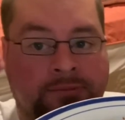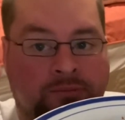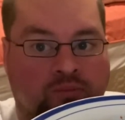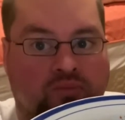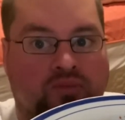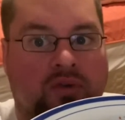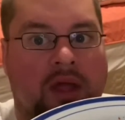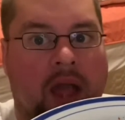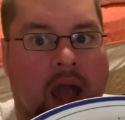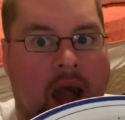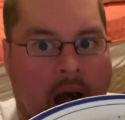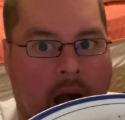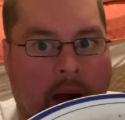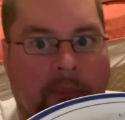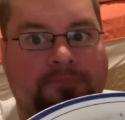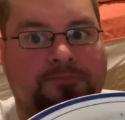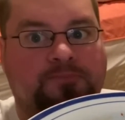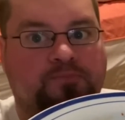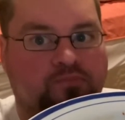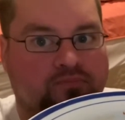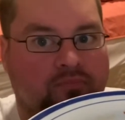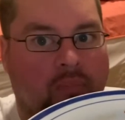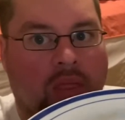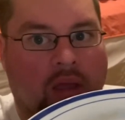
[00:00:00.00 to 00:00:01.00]
Yeah.
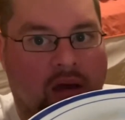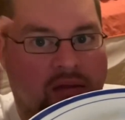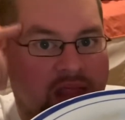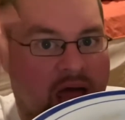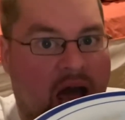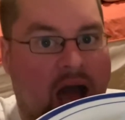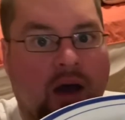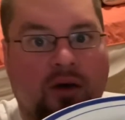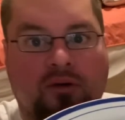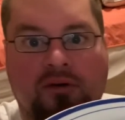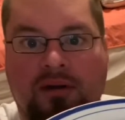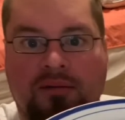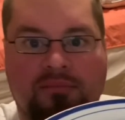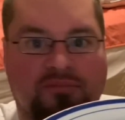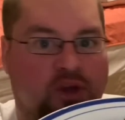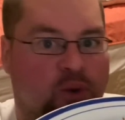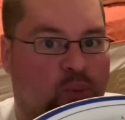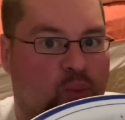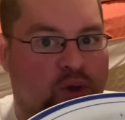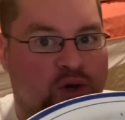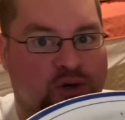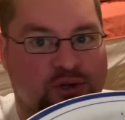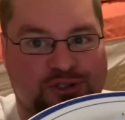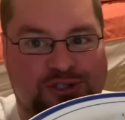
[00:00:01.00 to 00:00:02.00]
Now the
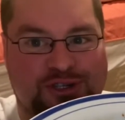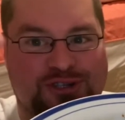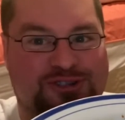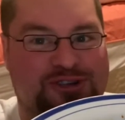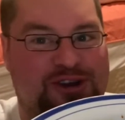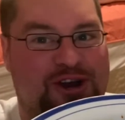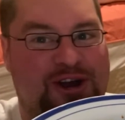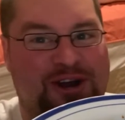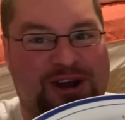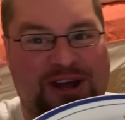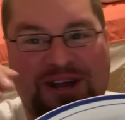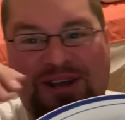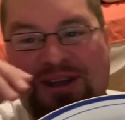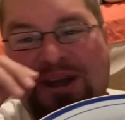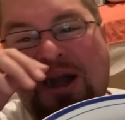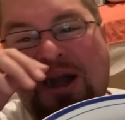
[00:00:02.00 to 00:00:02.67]
wheels are turning.